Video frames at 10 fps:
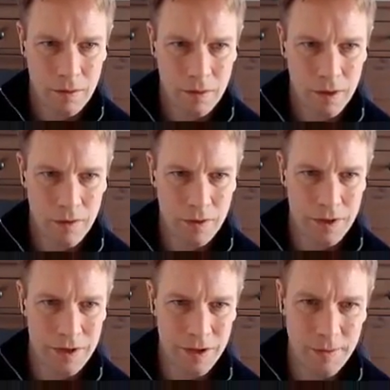This function
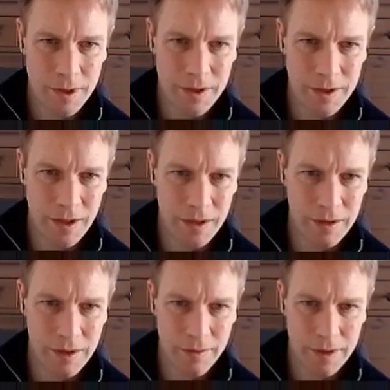is the same as extend,
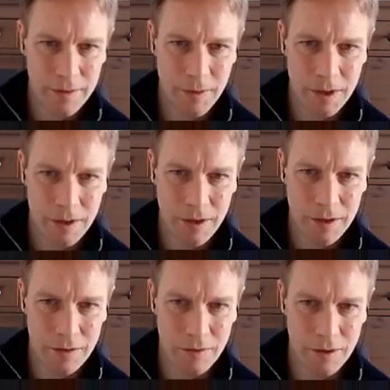except it's
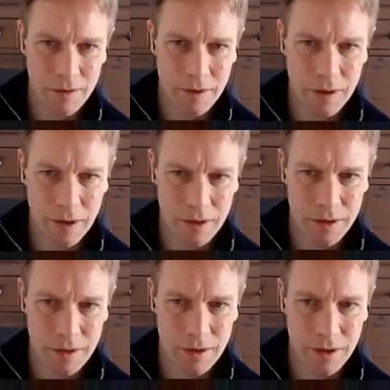specialized to work with
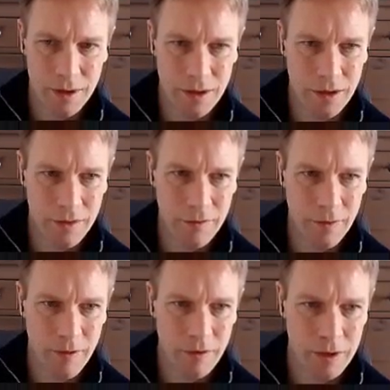slices instead. If and
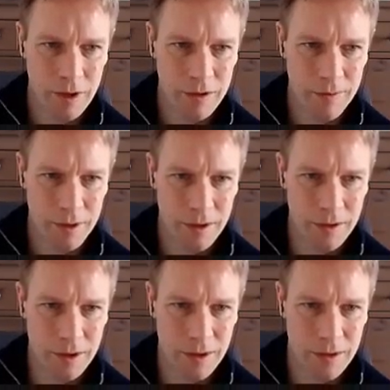when Rust gets
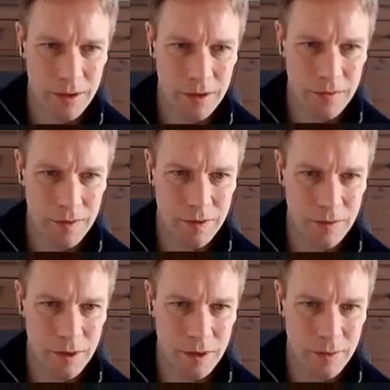specialization, this function
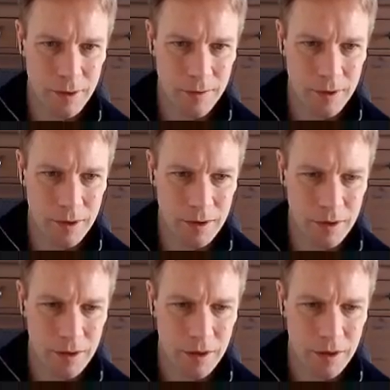will likely be deprecated.